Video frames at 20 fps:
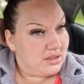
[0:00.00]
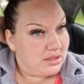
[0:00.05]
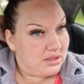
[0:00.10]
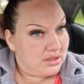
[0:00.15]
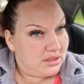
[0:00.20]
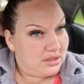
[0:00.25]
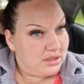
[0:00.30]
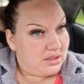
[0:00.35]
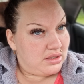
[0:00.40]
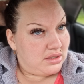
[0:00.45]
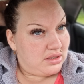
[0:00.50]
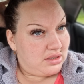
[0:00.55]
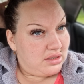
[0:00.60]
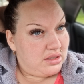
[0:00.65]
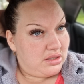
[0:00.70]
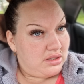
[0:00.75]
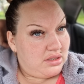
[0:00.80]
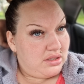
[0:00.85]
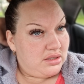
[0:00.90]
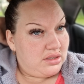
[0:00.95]

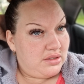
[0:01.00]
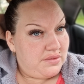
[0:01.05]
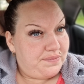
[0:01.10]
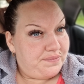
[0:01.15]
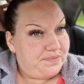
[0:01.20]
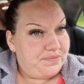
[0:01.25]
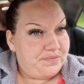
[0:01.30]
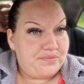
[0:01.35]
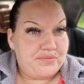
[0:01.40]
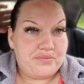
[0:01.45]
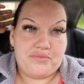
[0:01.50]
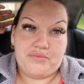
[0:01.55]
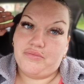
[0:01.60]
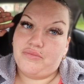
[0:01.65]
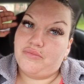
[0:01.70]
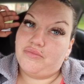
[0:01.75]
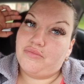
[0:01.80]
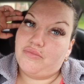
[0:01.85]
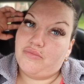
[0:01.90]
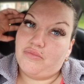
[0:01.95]

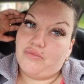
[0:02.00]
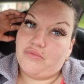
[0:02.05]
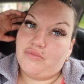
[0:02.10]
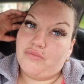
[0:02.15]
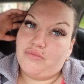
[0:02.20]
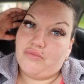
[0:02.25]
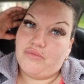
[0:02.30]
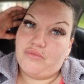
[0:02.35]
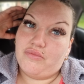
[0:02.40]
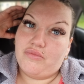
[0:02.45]
[no speech]